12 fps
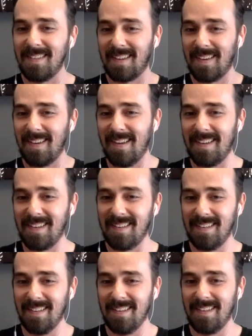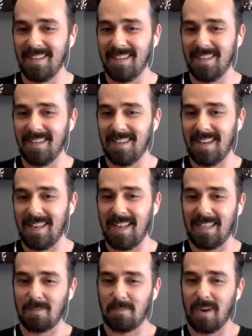to the client. And
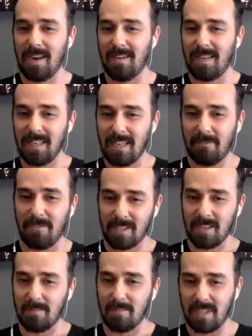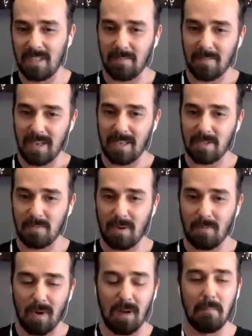that's where the difference comes into play as
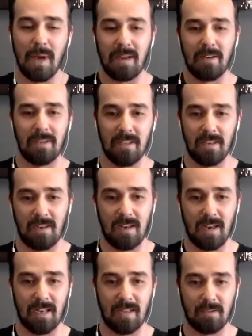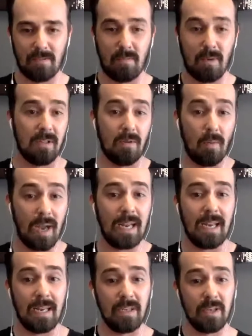well. What mattered to the client is what the way
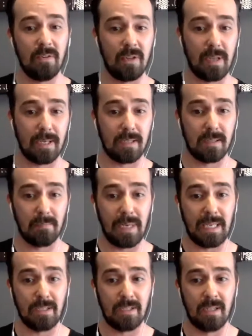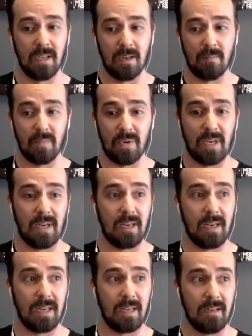they do things means,
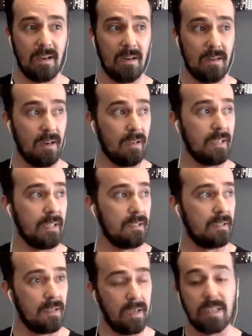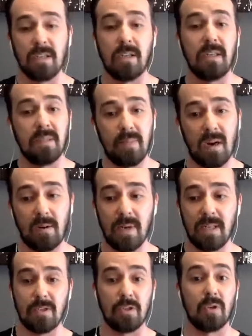particularly on these sites, on these power
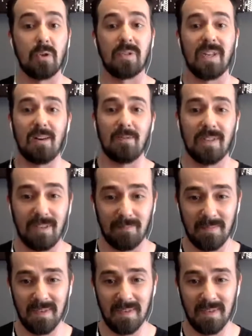plants, there's no downtime.